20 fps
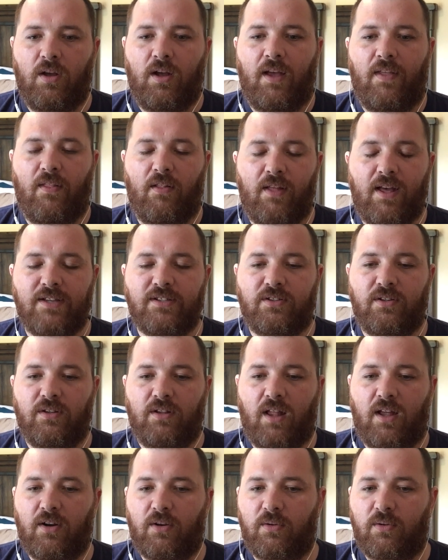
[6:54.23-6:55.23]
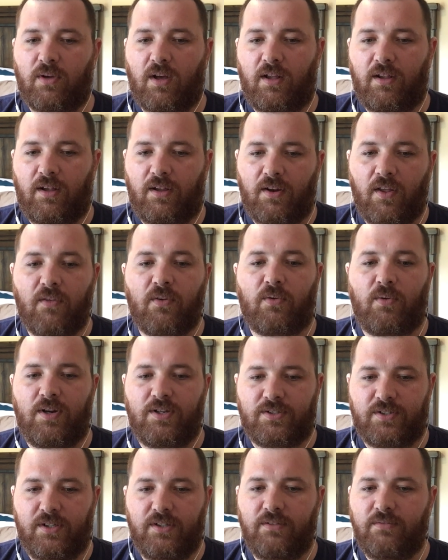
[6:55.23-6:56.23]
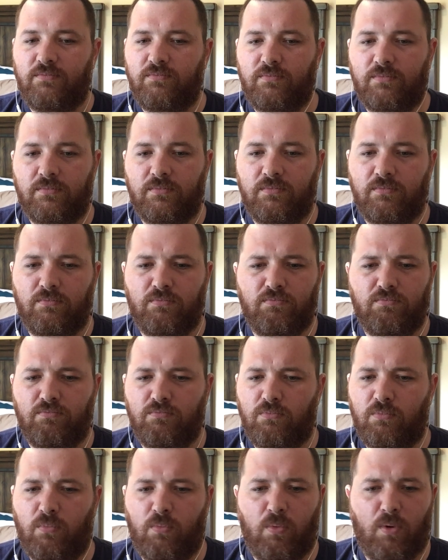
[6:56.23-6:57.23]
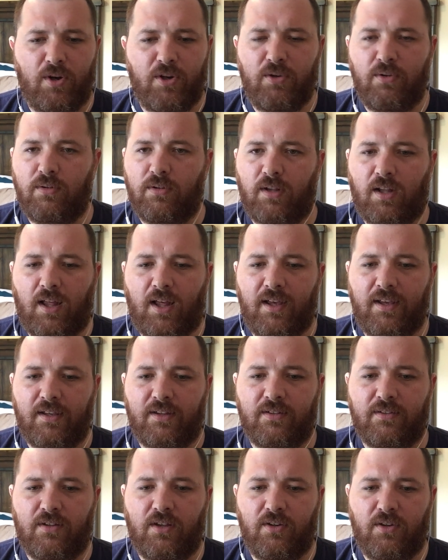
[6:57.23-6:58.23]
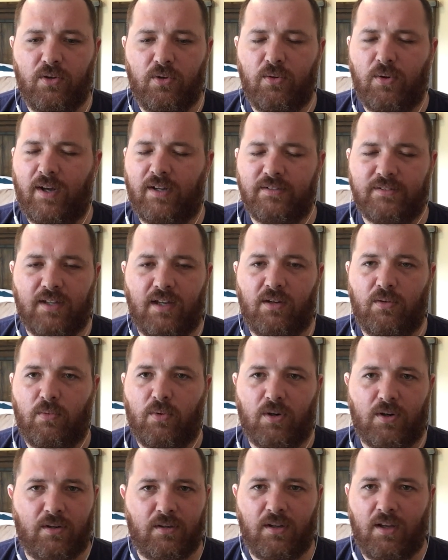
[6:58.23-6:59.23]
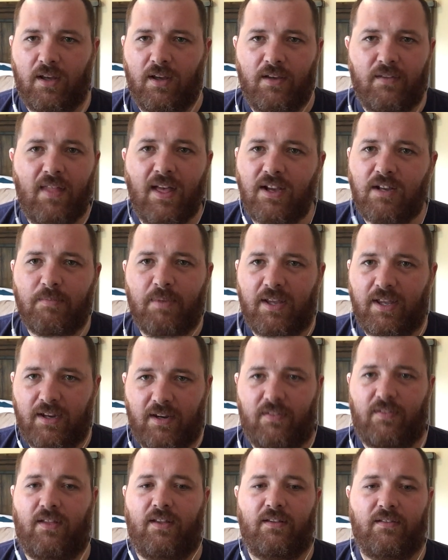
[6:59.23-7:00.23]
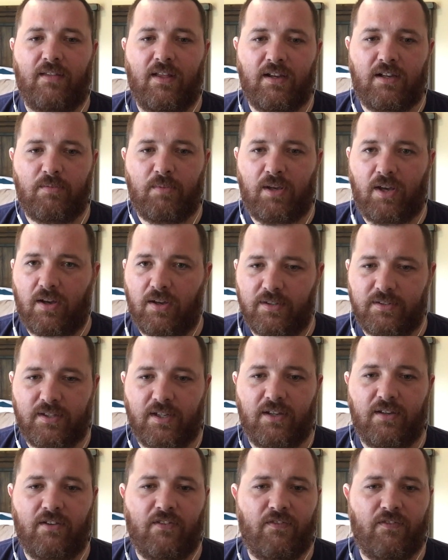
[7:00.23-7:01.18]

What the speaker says: And they'll ask you another question, what do you like to do outside of work? That could be anything. That could be hunting,